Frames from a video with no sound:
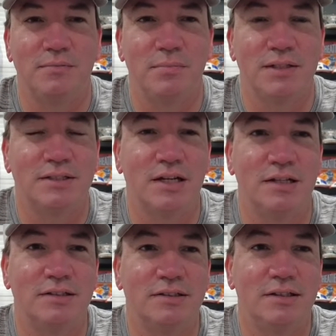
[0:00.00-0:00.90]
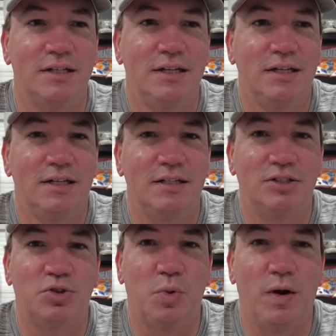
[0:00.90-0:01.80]
My son is
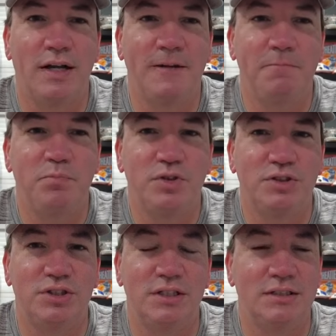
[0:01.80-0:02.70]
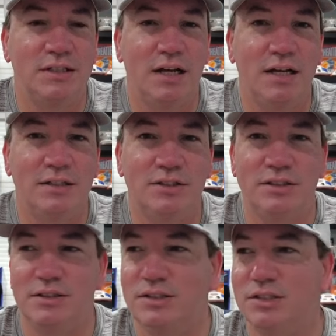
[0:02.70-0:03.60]
is 20. She's uh,
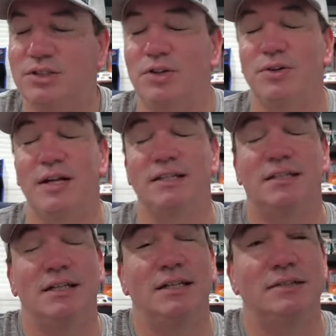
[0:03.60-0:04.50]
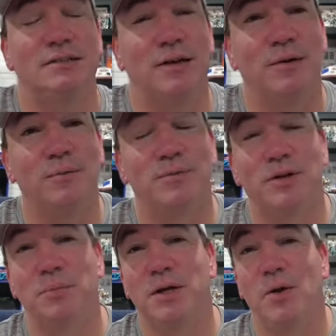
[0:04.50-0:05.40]
she just turned 18, so
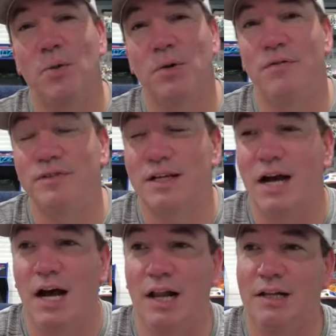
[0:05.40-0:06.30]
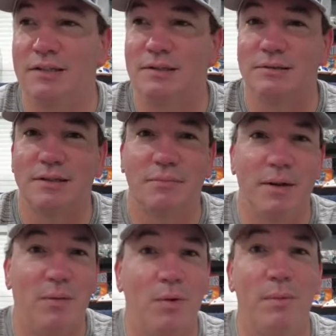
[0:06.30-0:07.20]
going to be going off to college. So it's like,
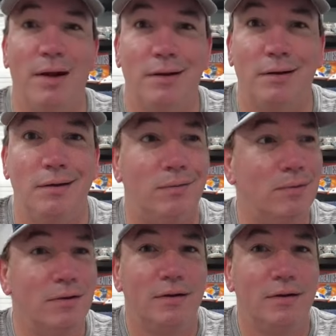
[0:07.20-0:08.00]
man, what am I going to do?